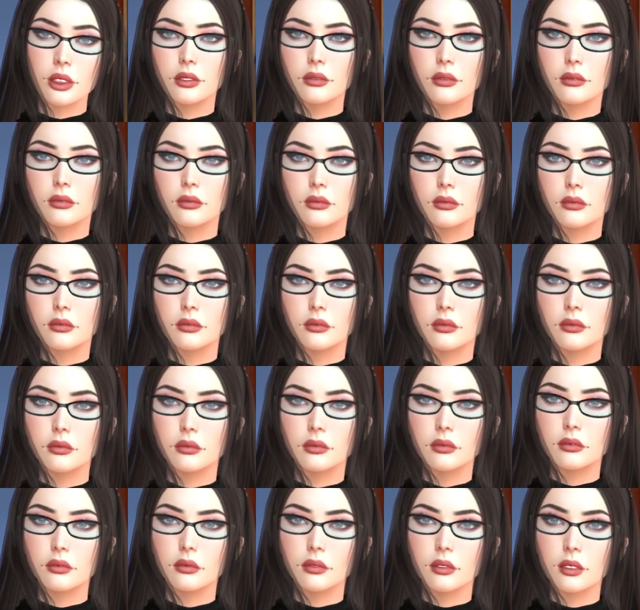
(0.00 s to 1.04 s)
And
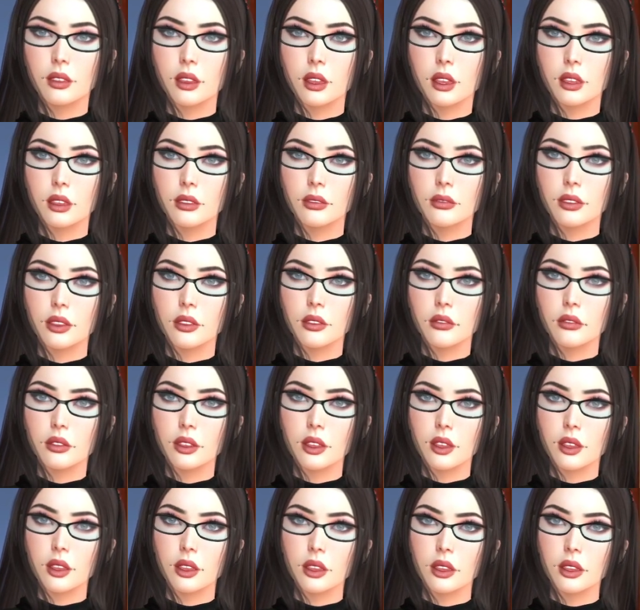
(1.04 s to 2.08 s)
there is a
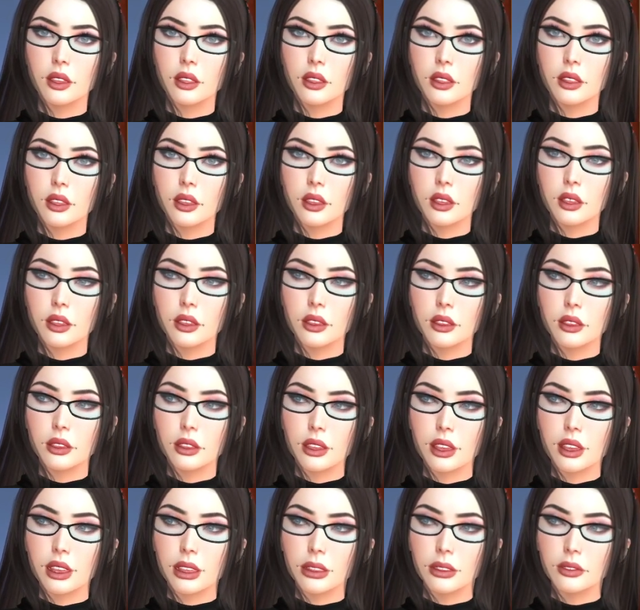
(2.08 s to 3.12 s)
really good reason why we
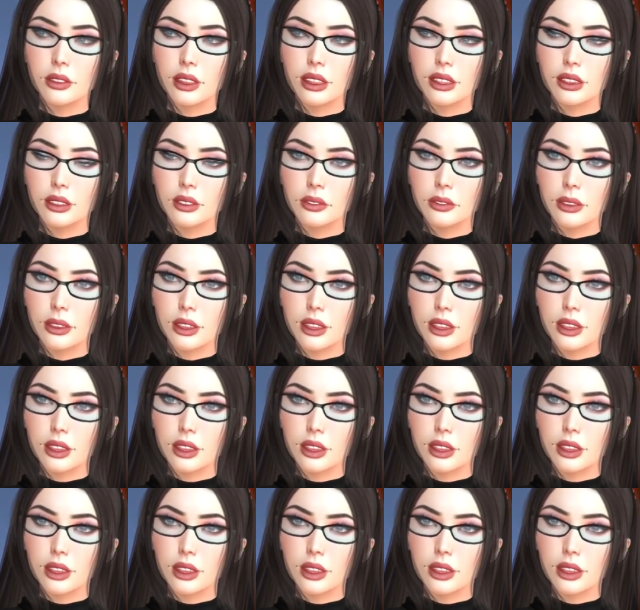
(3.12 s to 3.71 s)
do this.